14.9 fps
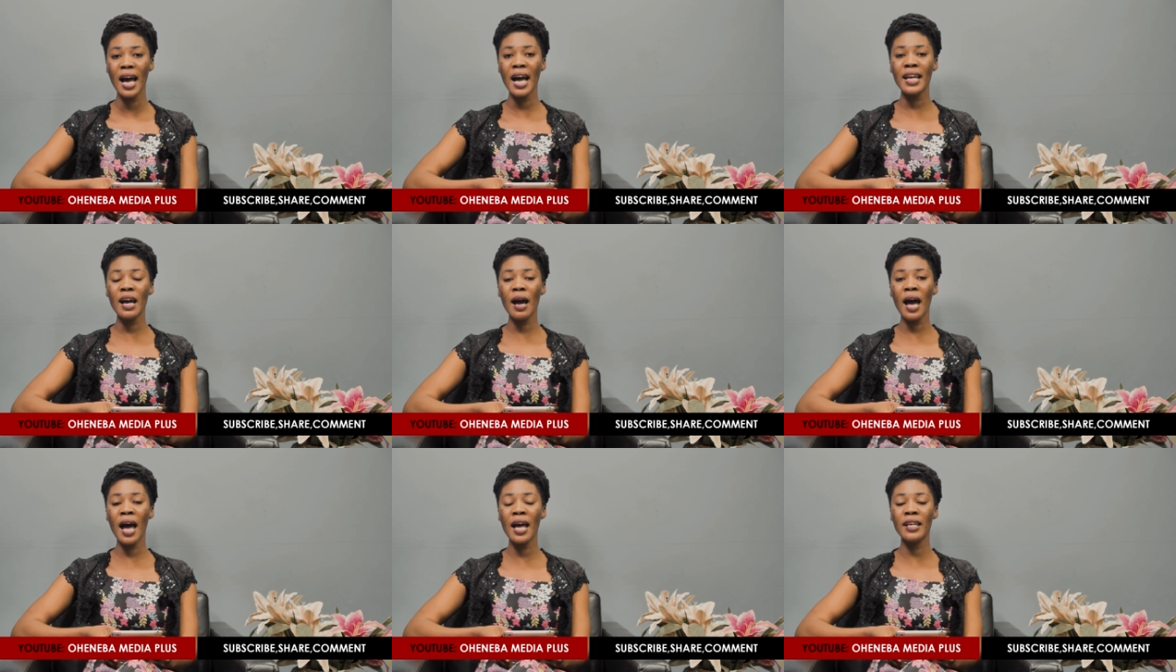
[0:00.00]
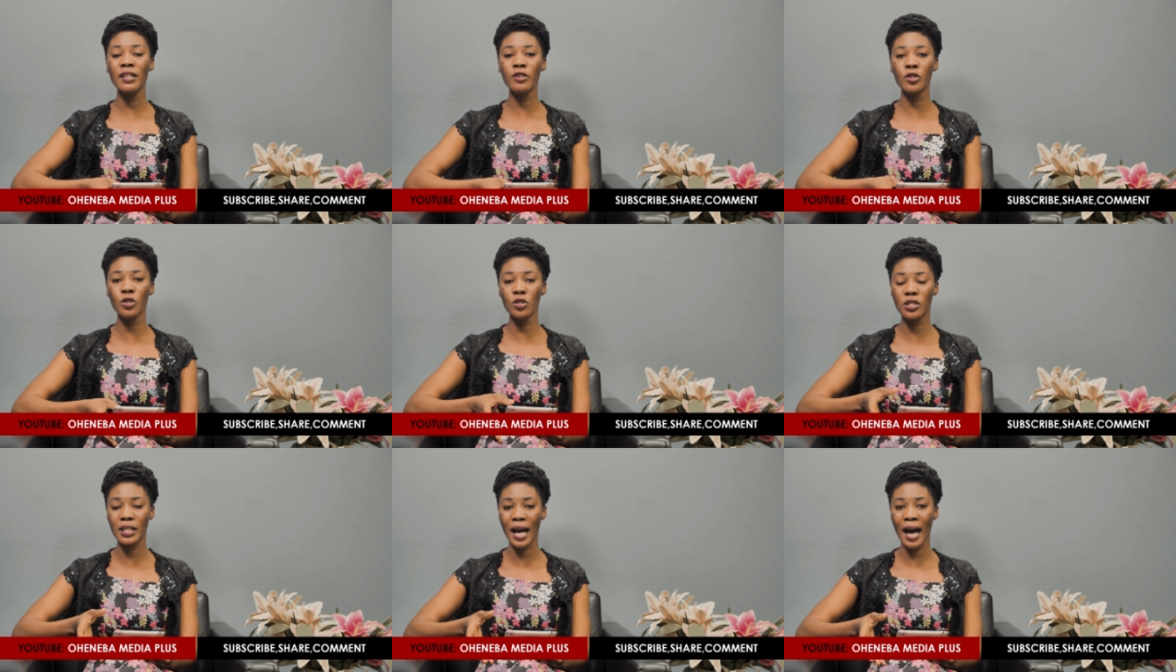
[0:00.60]
A
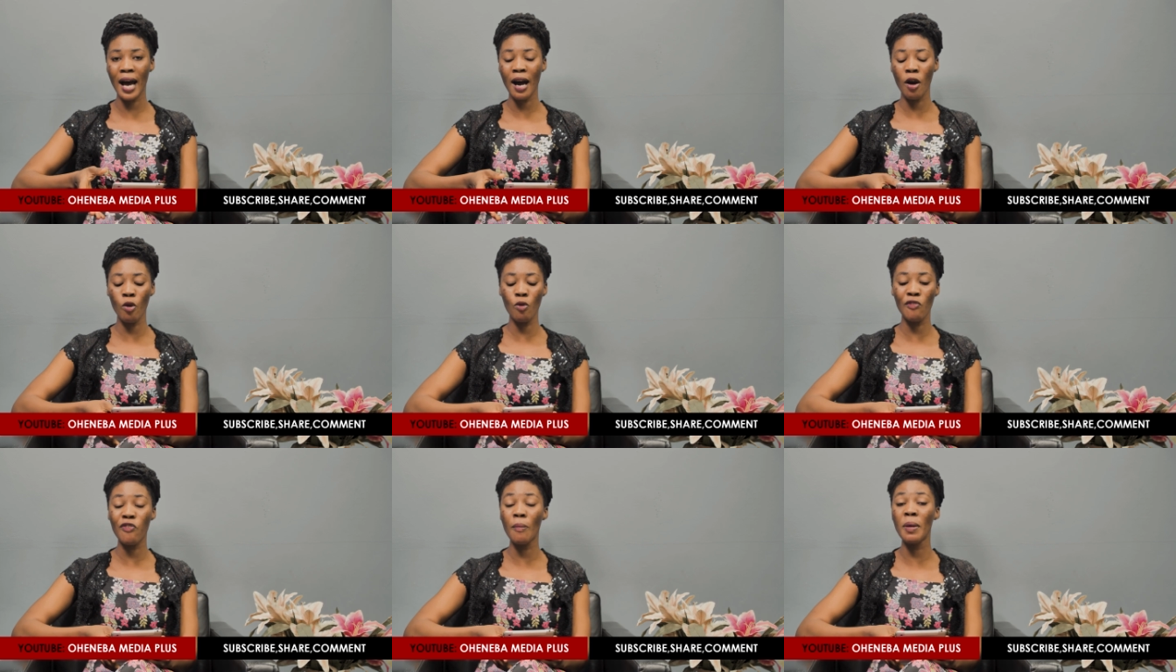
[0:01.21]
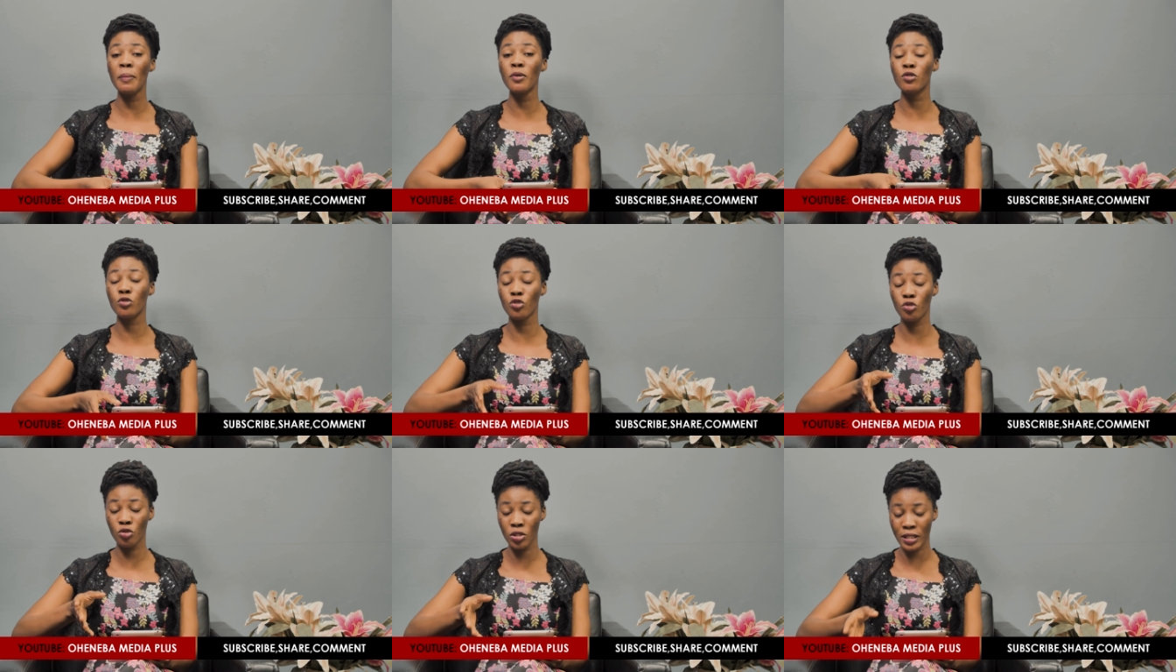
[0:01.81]
youth are graphobic
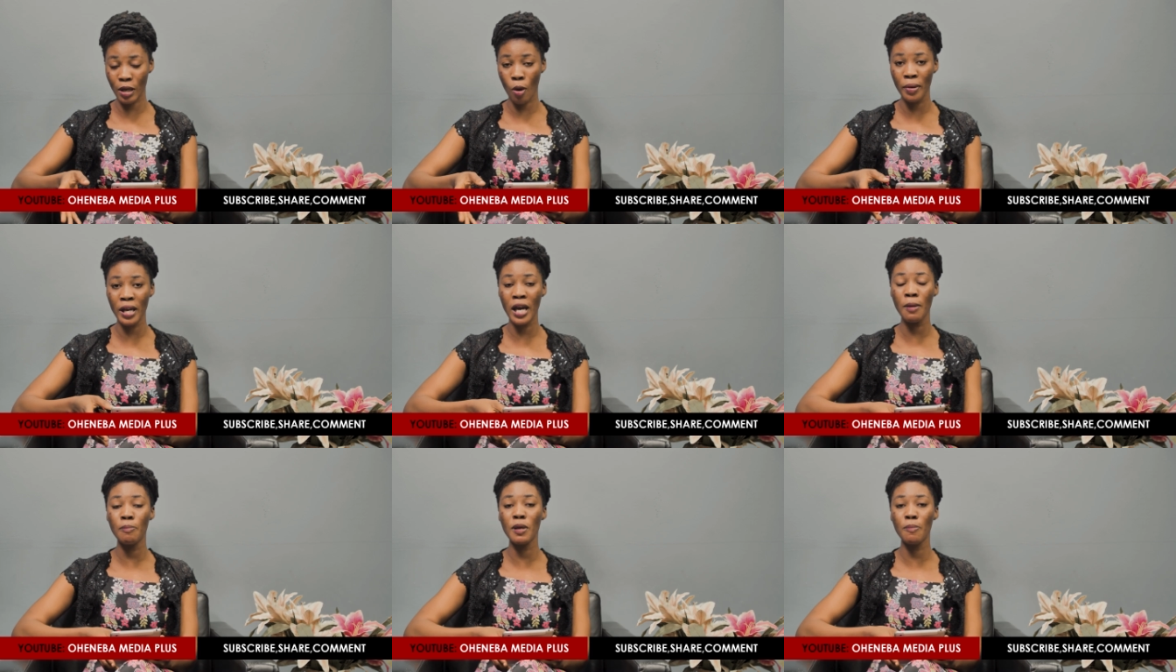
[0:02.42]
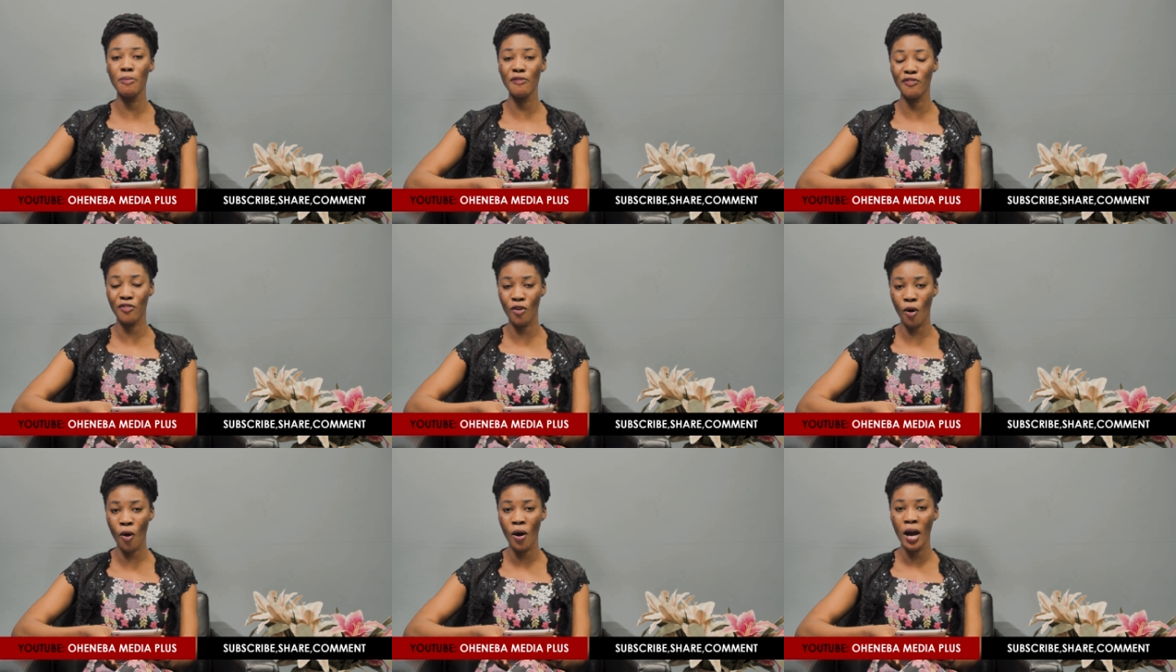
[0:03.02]
susu, sell me N P P
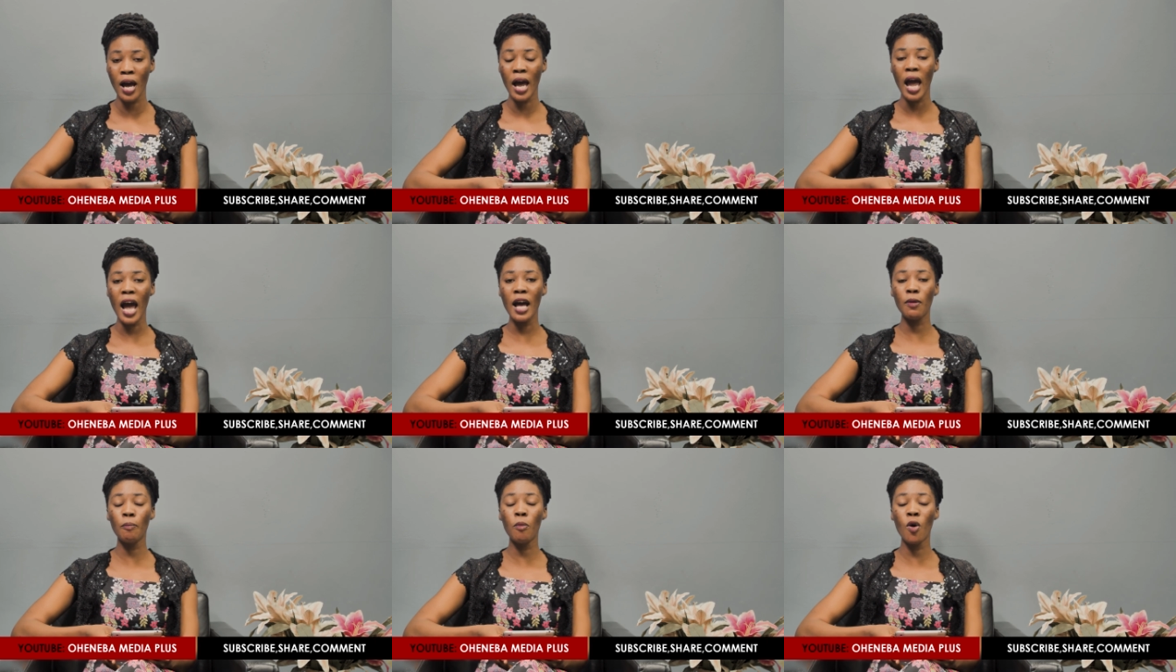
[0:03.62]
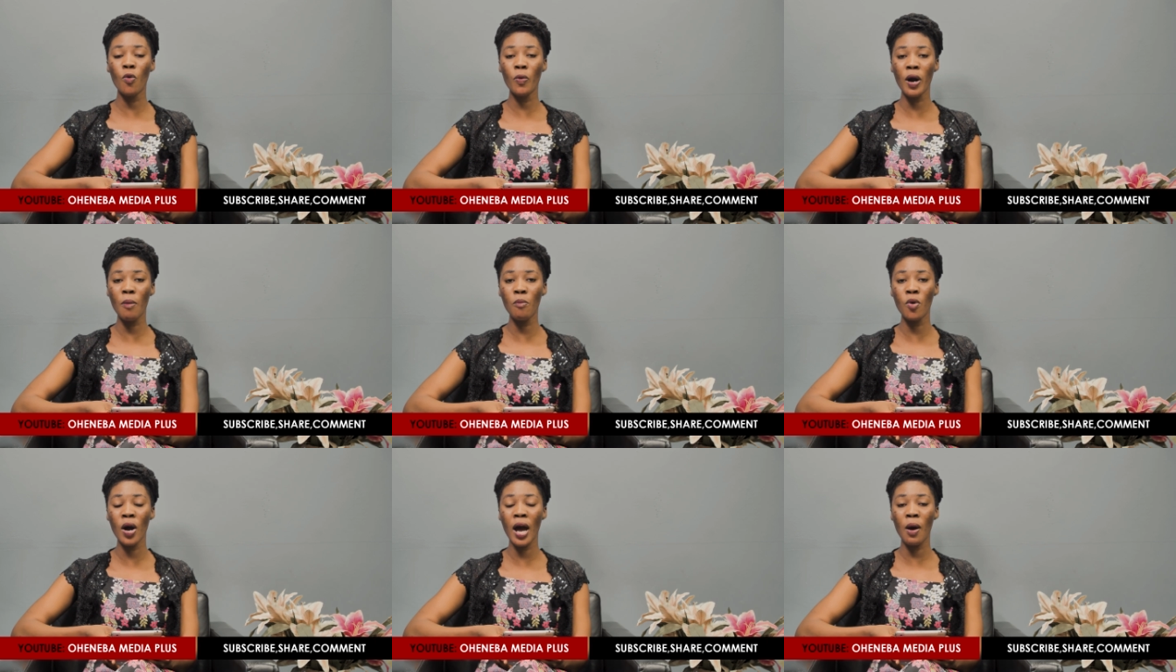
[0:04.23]
for a
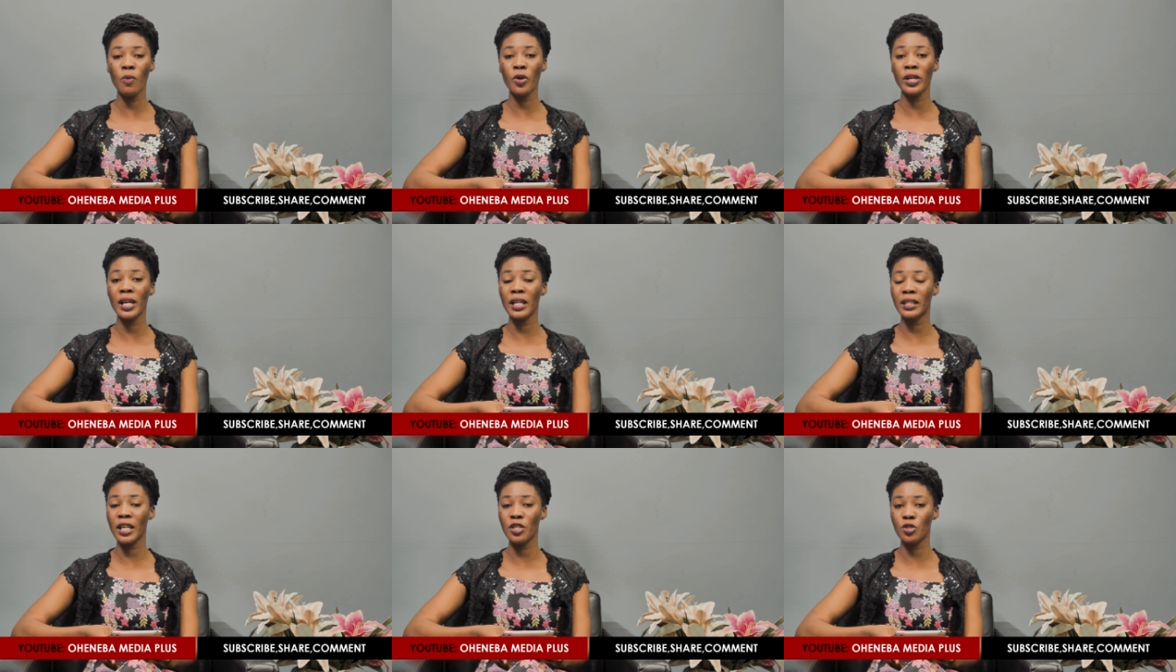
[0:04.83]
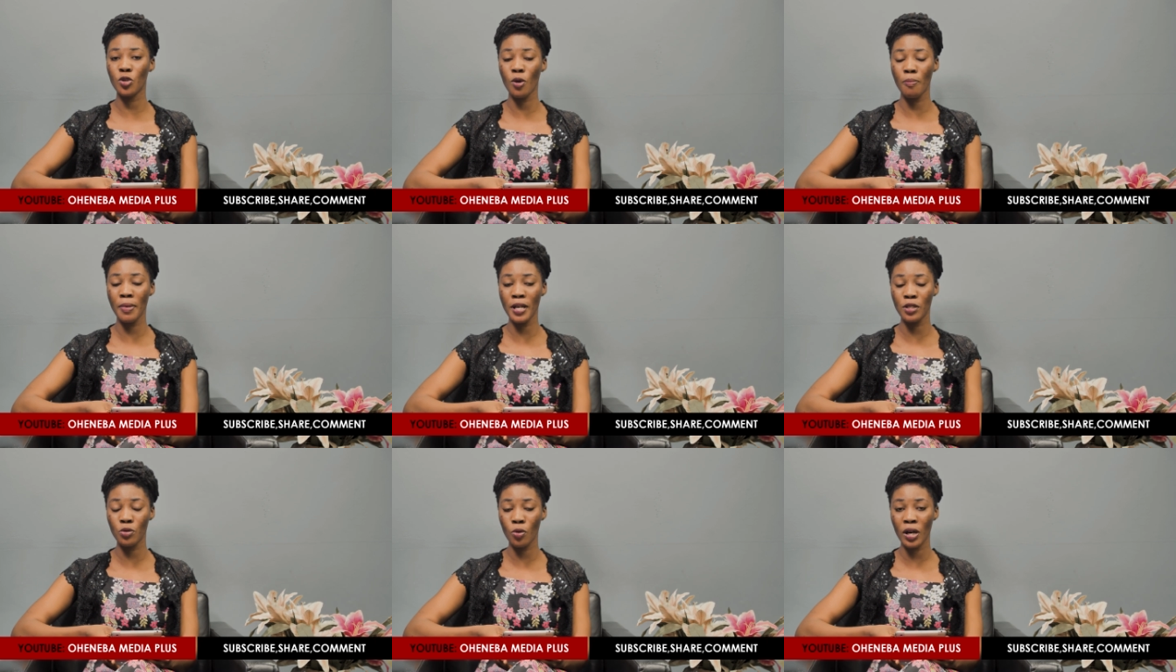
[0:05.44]
borremu a United Show
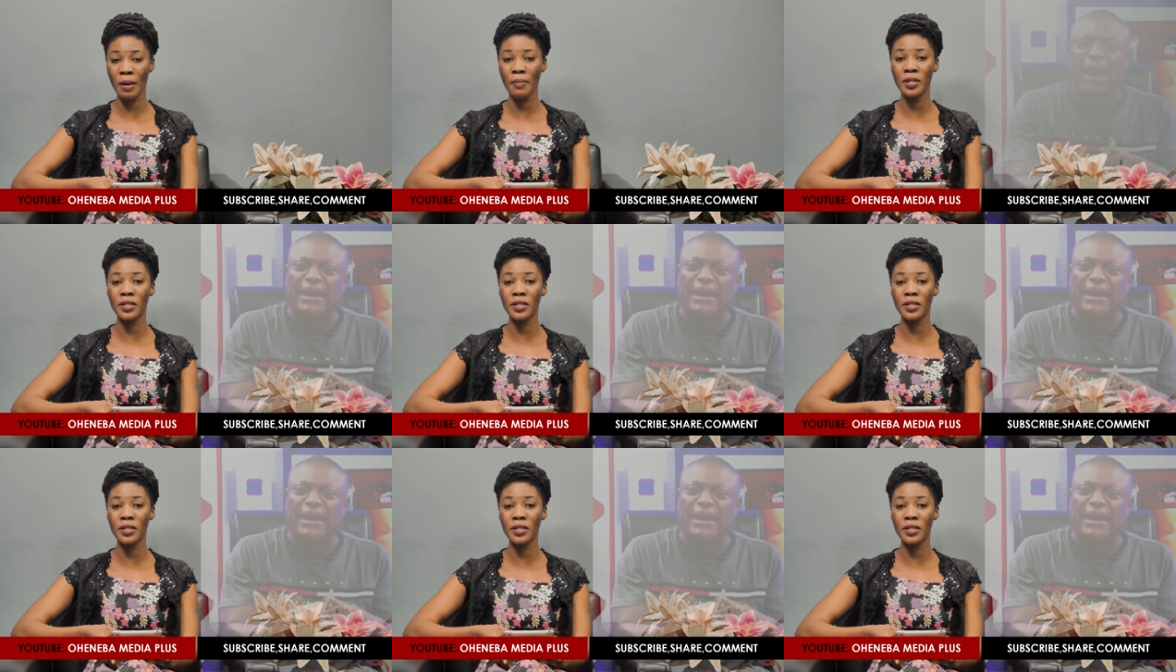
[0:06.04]
Base, one of